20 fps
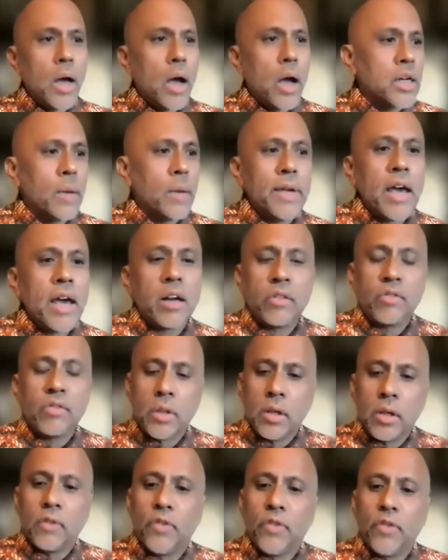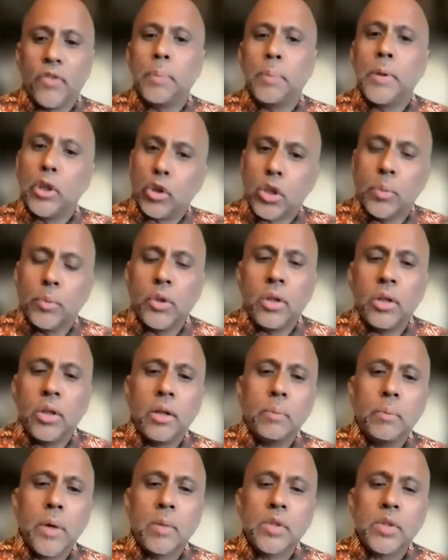coming out of the Filipino community
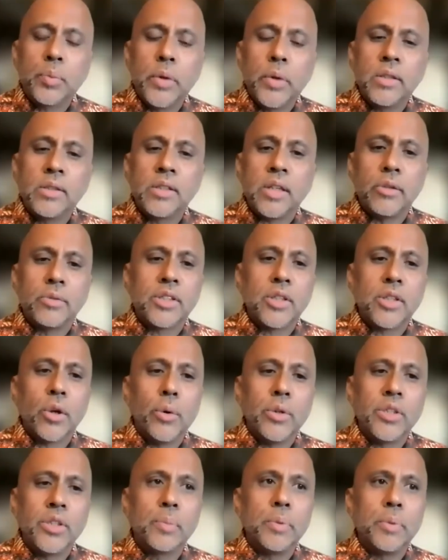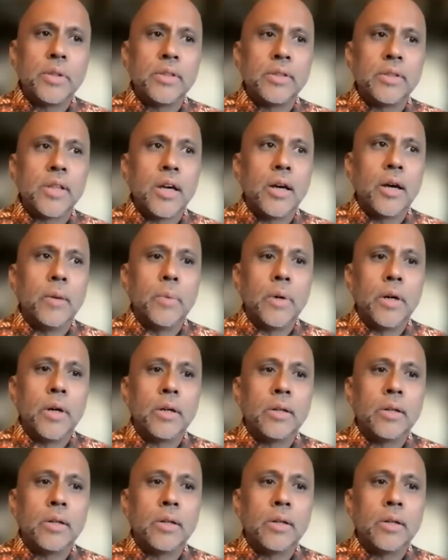in Palm Springs, it's always been um,